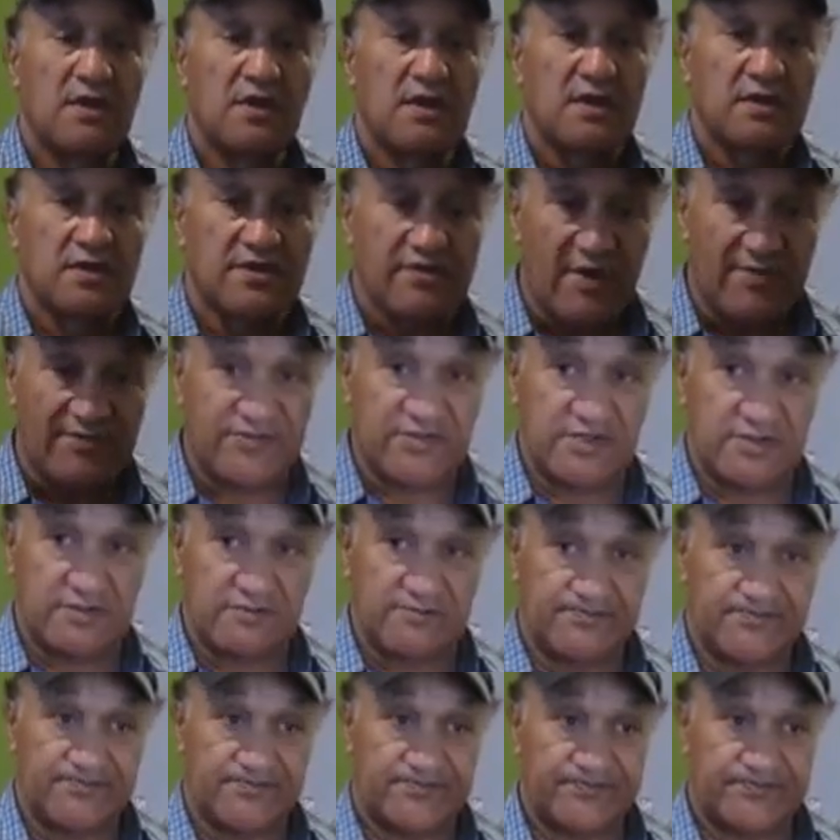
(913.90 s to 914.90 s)
corrupted
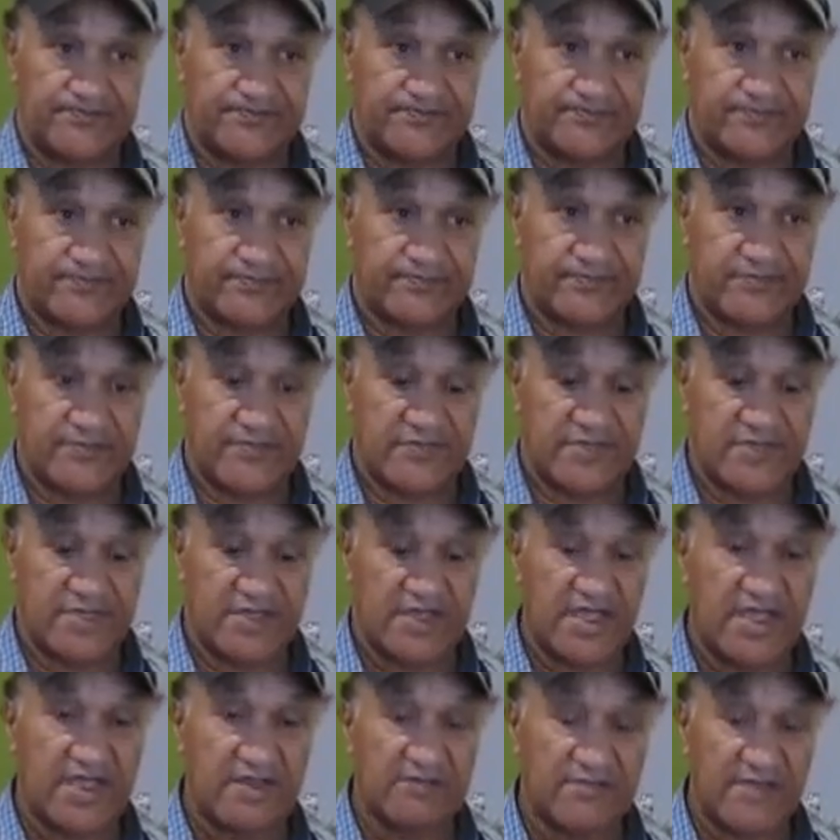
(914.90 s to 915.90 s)

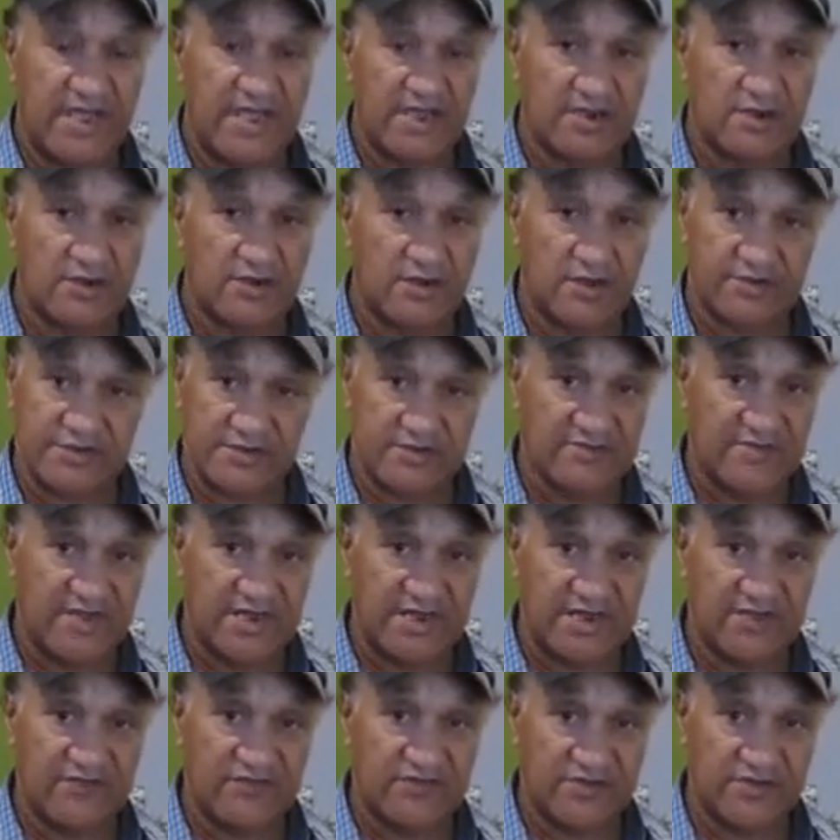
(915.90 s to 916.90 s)
and made a lot of
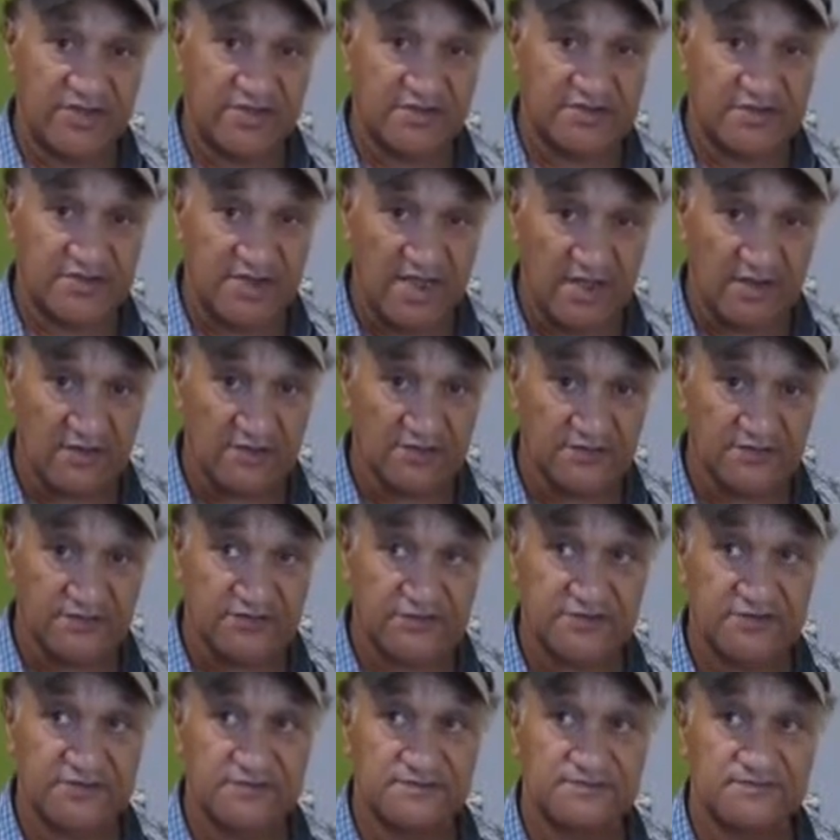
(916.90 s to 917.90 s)
money for
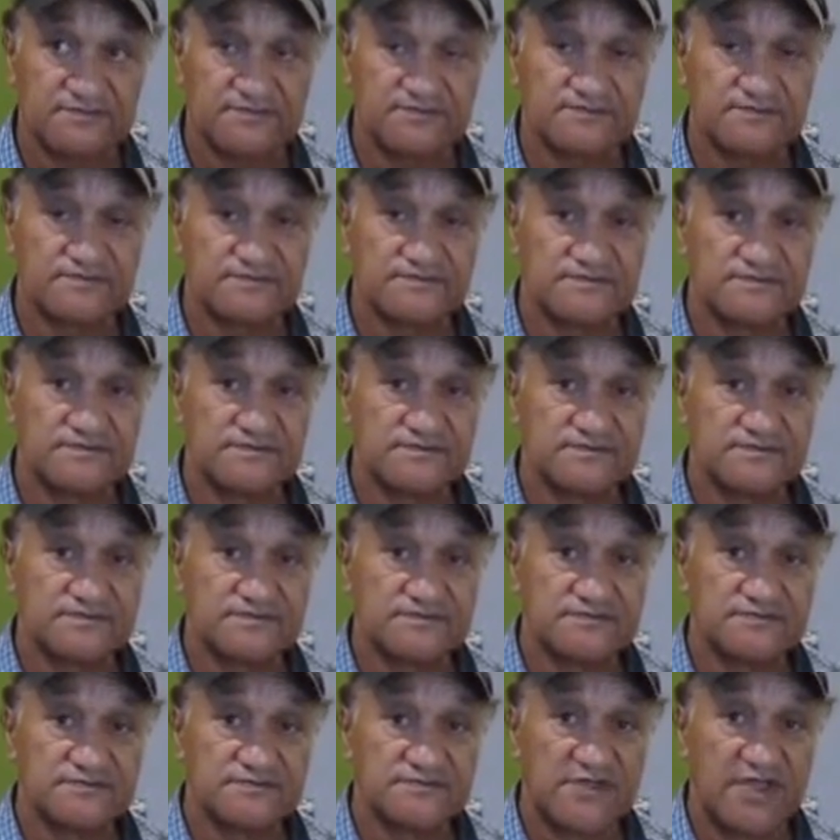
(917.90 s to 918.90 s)
yourselves.
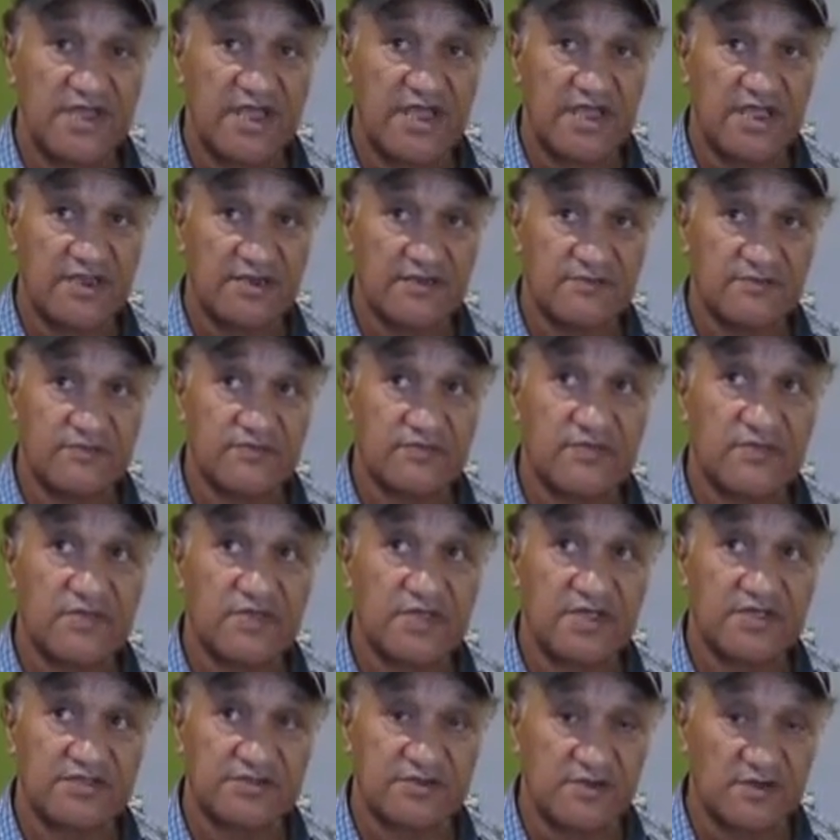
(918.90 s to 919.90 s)
And
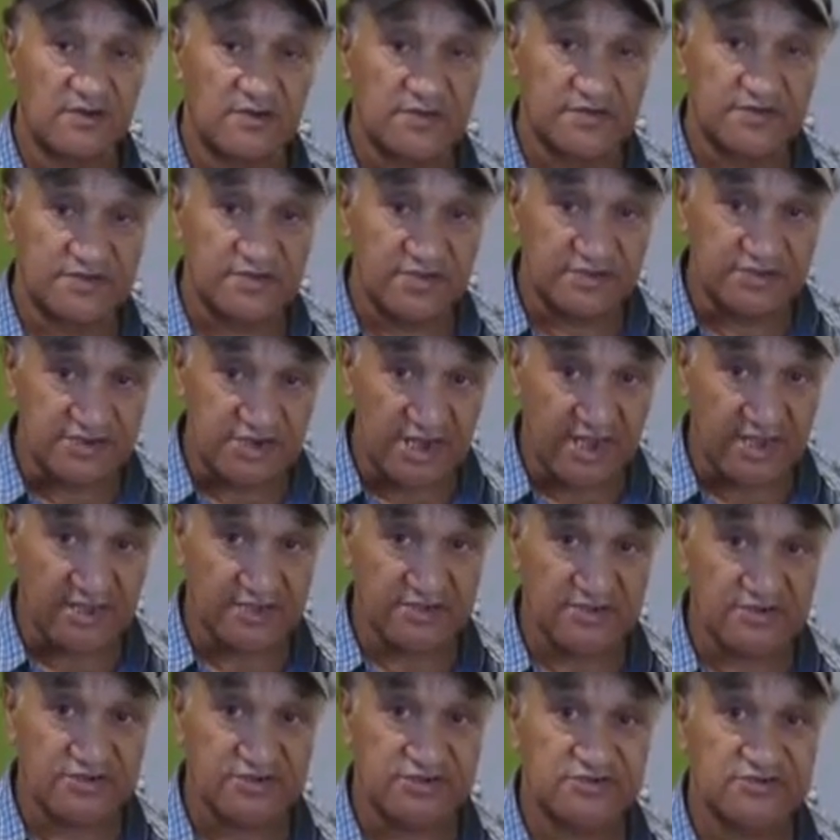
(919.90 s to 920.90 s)
it's going to
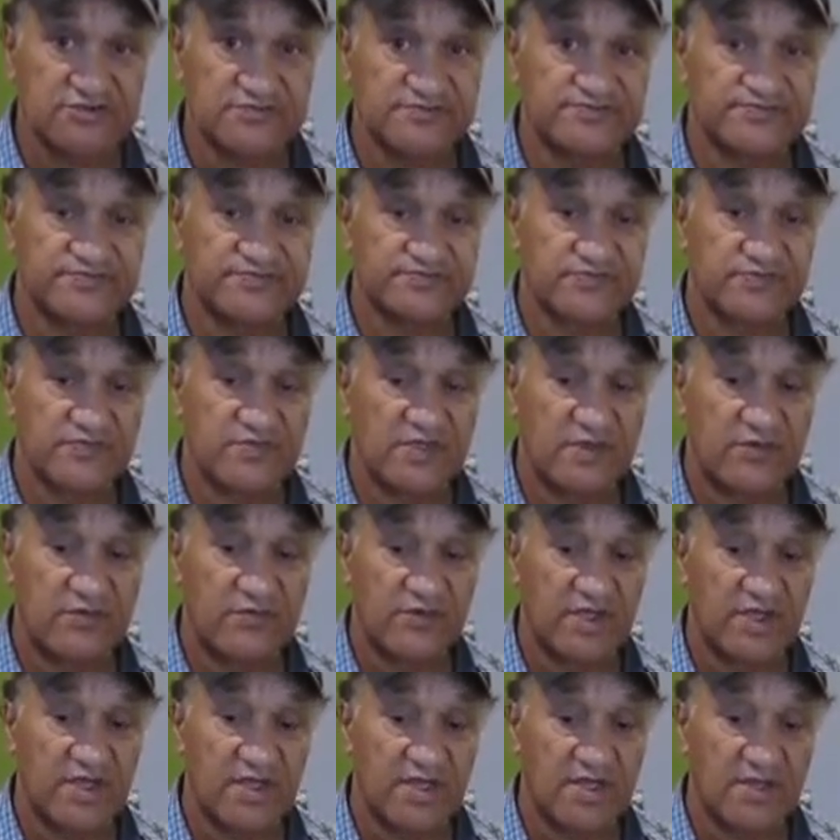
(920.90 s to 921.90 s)
change.
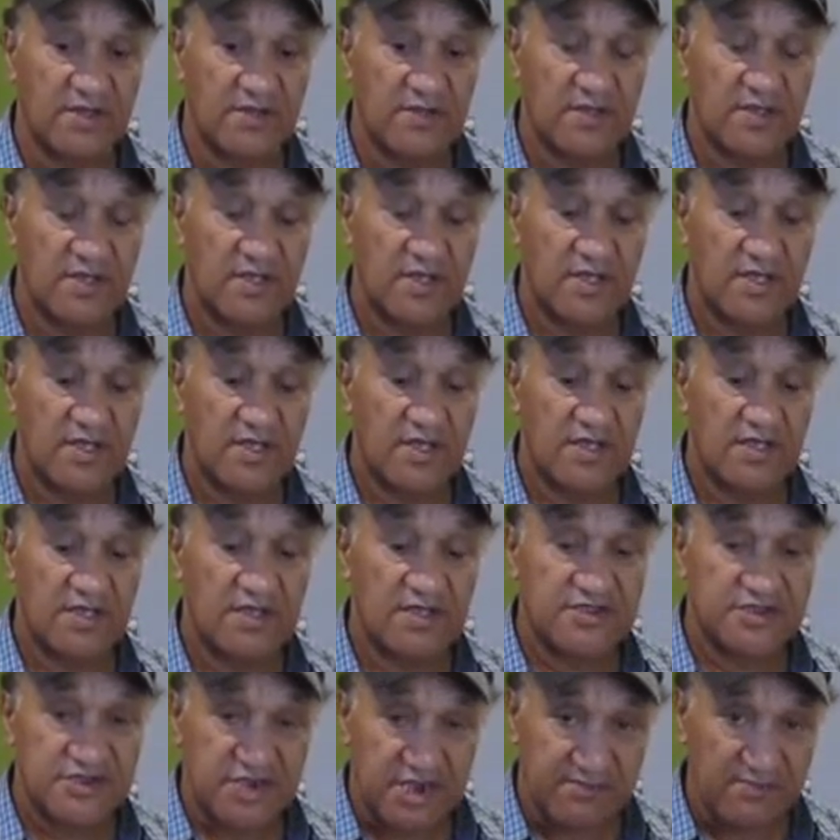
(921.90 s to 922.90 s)
We're
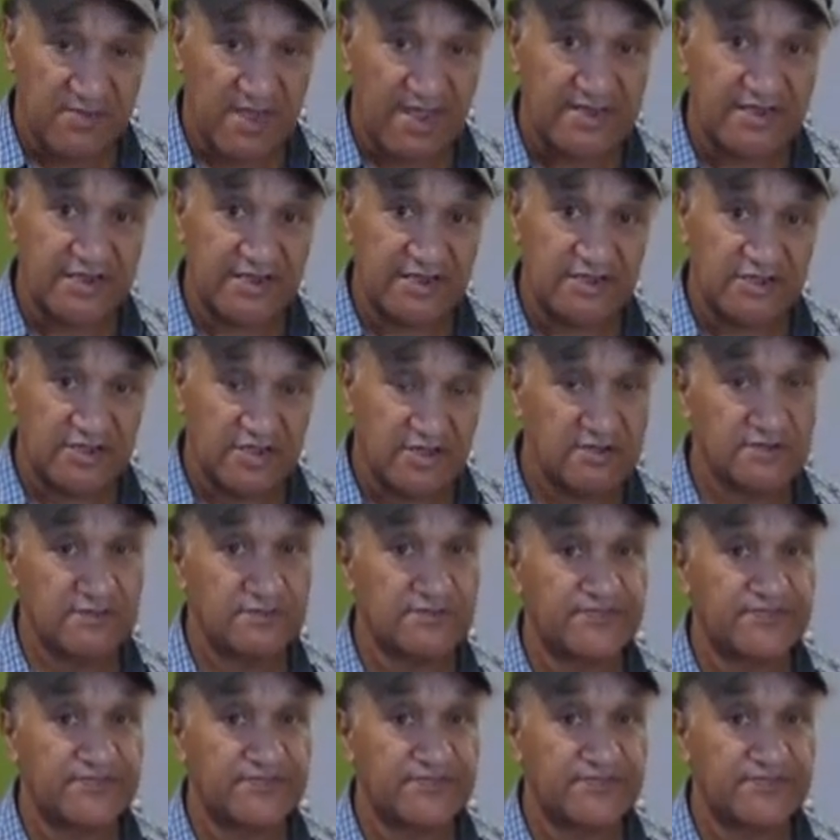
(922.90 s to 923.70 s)
checkmating you